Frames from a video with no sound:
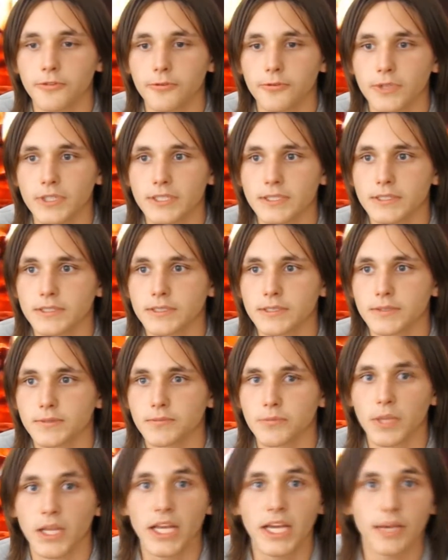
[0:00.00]
if it
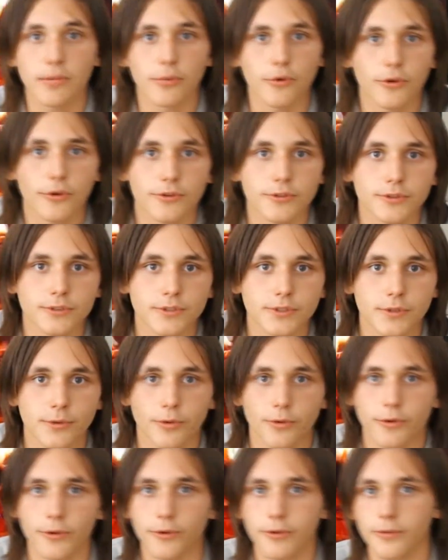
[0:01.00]
was laborers
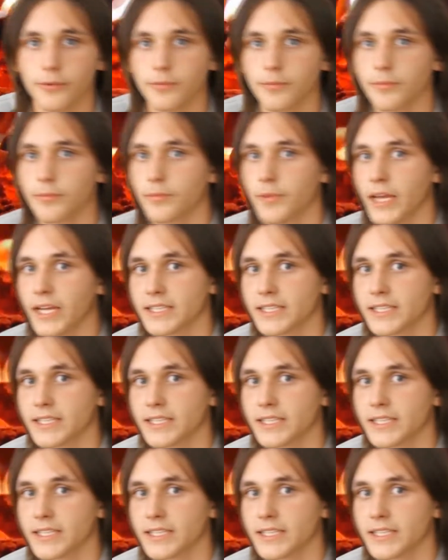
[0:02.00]
or